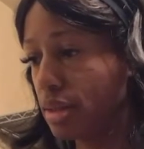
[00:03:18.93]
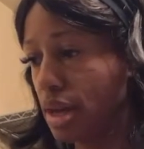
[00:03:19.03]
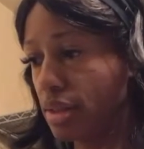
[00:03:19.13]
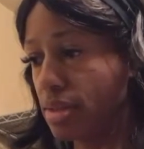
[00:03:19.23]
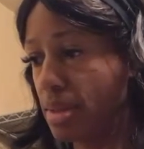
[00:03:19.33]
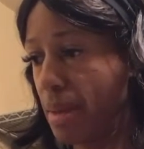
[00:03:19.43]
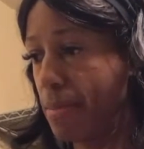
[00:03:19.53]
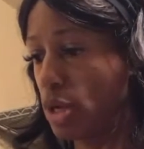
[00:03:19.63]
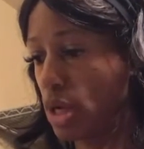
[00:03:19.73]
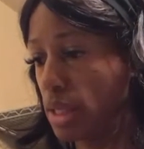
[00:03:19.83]
cut out some of
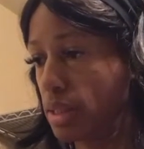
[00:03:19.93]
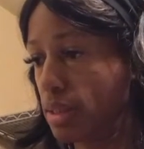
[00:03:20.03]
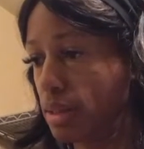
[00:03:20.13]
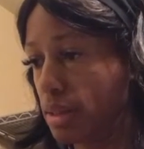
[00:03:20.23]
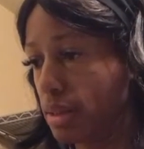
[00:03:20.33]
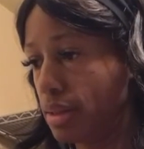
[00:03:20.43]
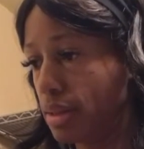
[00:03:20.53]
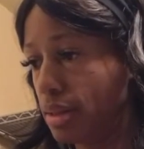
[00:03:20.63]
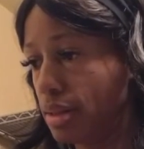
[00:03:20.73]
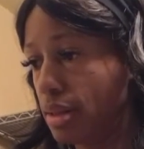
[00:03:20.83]
that bitterness.
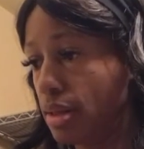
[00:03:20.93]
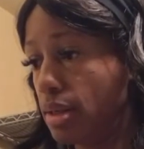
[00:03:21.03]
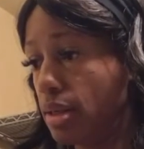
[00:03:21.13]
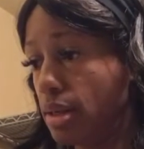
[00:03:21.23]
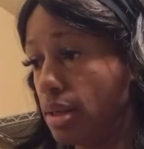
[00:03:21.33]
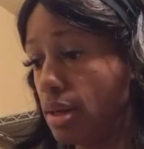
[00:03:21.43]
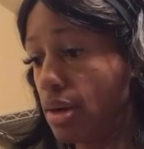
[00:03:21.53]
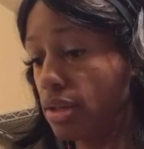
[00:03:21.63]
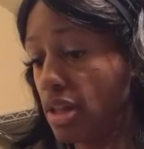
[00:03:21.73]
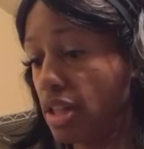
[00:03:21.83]

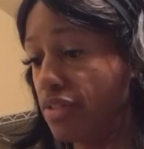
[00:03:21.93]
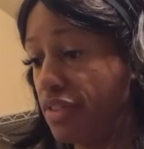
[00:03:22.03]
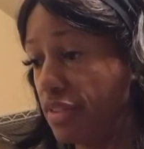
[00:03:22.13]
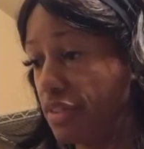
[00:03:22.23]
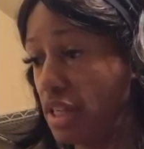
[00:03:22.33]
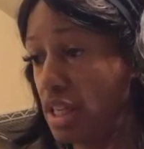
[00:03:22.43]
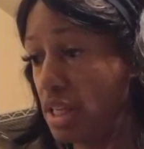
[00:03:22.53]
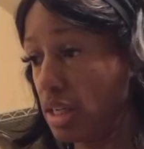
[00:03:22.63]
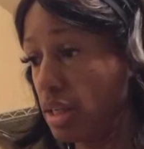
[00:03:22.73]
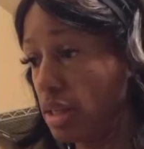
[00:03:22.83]
All right, so that's 50.